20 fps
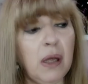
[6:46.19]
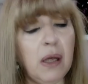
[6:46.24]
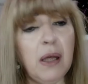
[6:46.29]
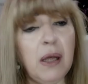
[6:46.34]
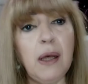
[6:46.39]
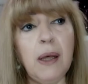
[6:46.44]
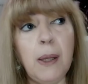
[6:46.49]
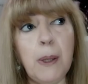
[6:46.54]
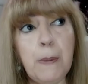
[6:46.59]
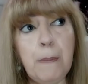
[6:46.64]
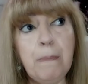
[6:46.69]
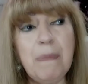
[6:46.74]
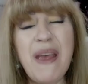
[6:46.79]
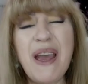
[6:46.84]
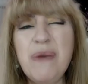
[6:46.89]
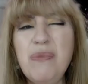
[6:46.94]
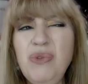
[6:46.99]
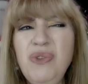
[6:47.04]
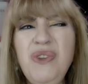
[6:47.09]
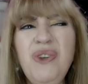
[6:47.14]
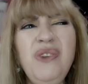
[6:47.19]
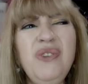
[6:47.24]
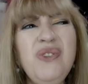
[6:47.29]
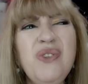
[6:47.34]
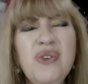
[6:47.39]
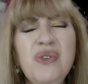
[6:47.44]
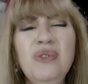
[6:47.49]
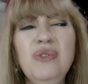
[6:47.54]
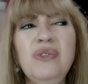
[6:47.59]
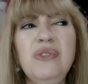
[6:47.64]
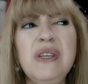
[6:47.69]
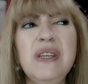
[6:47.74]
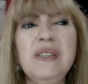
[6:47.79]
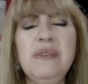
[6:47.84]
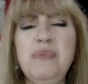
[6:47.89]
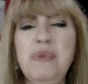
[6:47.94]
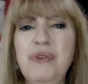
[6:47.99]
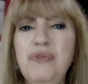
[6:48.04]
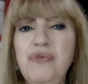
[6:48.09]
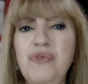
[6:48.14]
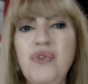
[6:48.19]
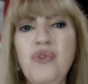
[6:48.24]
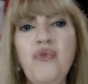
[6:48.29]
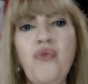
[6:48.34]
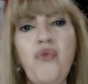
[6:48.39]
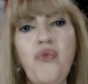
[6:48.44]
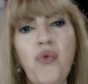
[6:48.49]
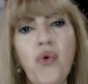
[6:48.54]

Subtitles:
I would not use this perfume